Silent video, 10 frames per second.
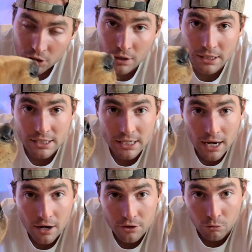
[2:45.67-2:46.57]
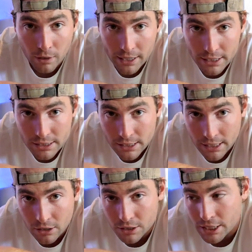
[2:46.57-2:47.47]
You can see how the redness and
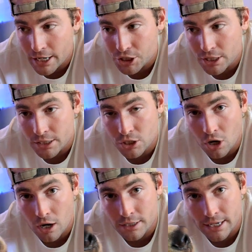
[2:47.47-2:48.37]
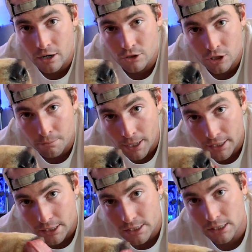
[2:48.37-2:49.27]
irritation has gone down
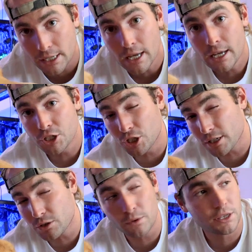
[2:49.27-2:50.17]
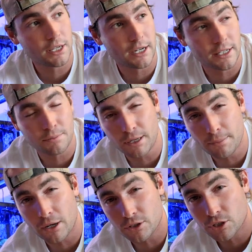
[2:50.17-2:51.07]
tremendously just within, it's been
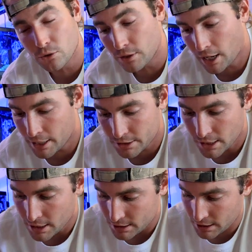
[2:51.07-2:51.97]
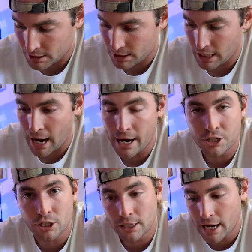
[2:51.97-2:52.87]
about 2 days since he
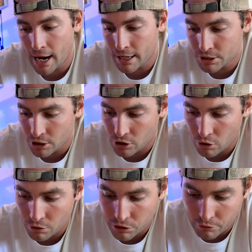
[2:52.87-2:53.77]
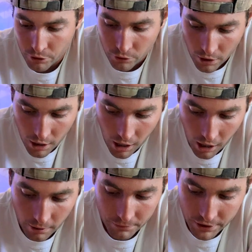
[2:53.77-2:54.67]
actually had to go through
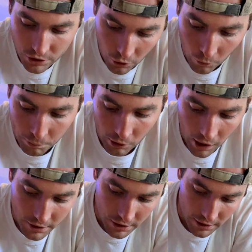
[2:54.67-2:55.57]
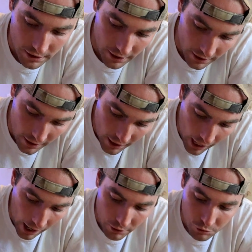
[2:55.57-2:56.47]
this whole process. And
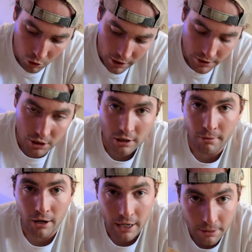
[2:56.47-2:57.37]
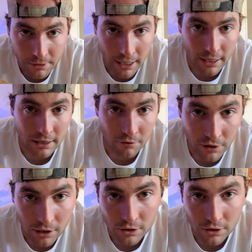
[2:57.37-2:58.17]
I was more concerned about him than getting the video